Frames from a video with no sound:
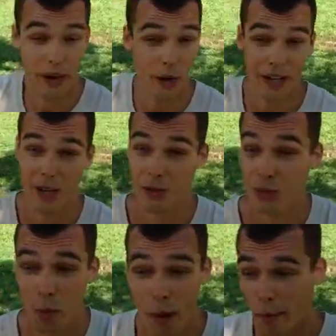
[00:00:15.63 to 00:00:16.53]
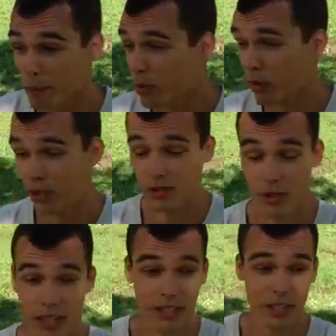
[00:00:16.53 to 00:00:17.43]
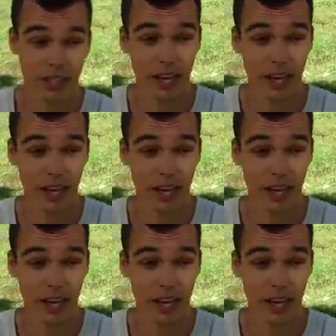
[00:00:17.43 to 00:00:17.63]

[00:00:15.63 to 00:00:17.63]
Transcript: I learned how to do bamboo construction.